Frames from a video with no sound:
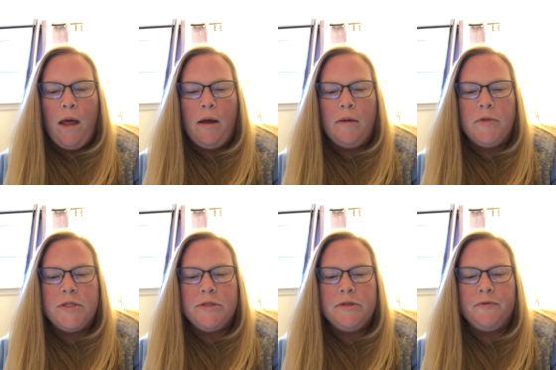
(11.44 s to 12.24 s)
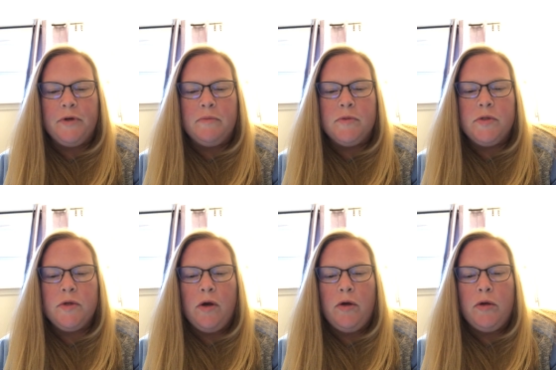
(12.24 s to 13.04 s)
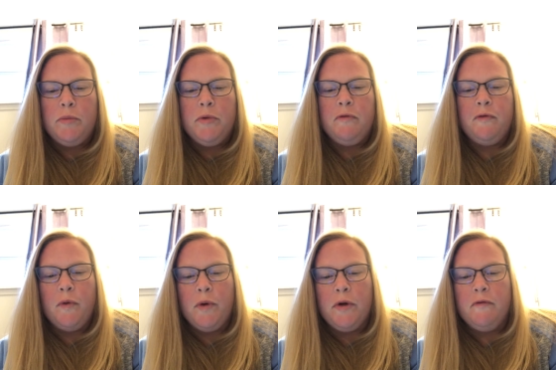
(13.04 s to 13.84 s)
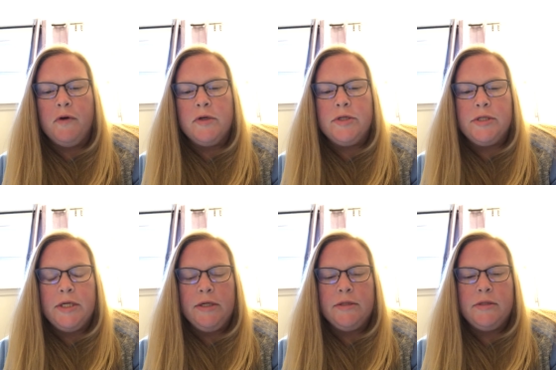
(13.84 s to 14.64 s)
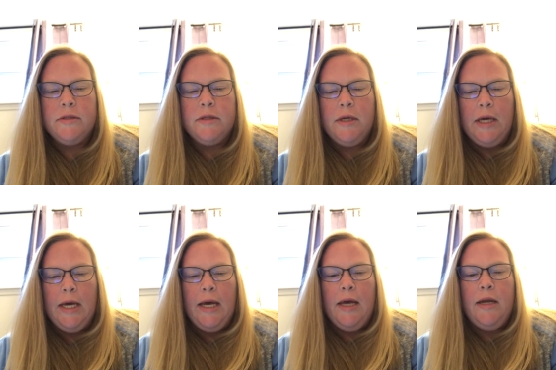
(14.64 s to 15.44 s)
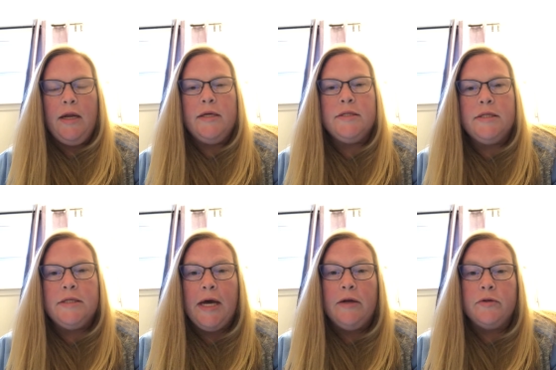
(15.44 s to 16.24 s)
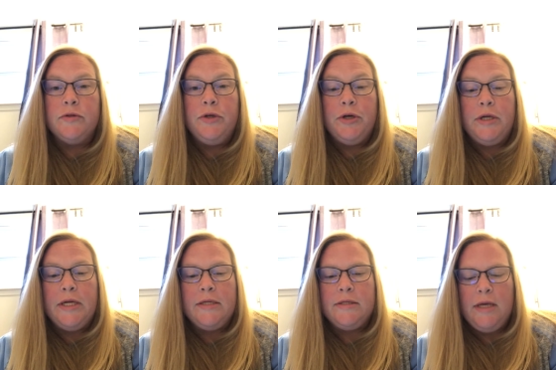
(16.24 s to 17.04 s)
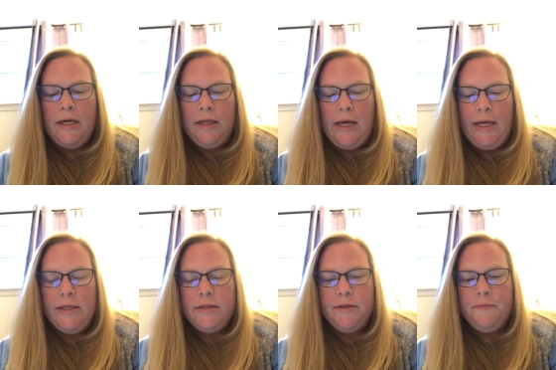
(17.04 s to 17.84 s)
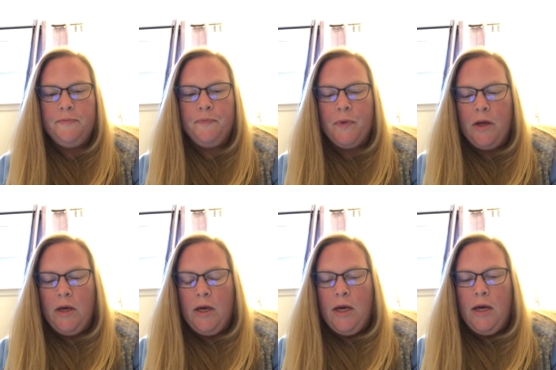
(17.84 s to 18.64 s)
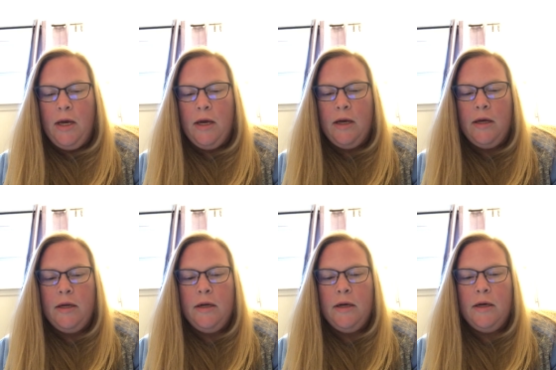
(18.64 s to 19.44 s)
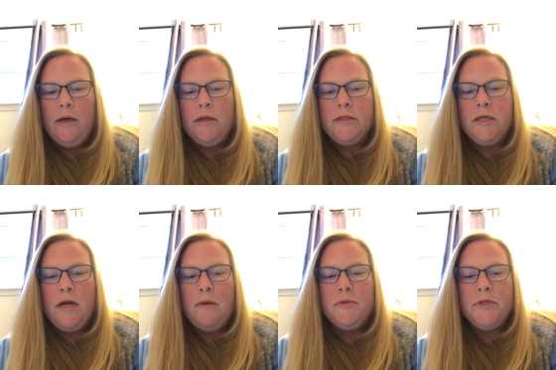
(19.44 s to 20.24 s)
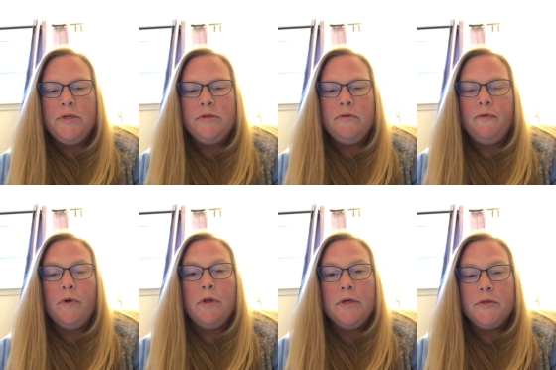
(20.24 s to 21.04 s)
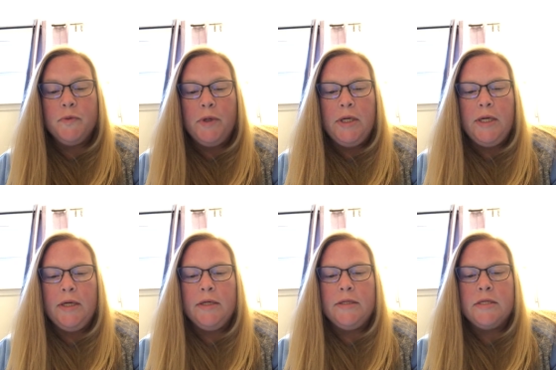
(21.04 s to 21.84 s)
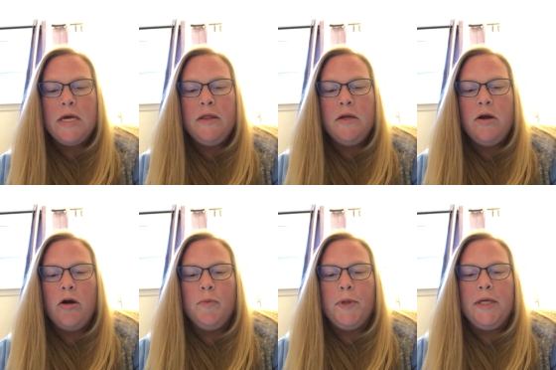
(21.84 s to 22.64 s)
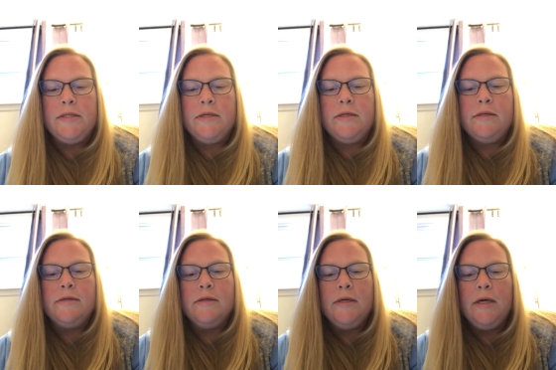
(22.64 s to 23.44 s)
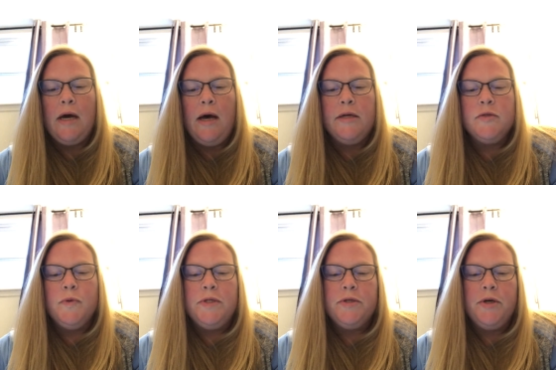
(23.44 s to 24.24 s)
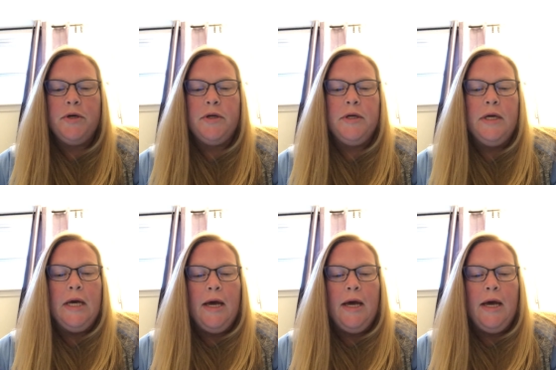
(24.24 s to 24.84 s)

Um, this is from Psalm four verse six, and it is entitled Goodness and Light. And uh, the synopsis for this one is, in the dark places, God is what's good,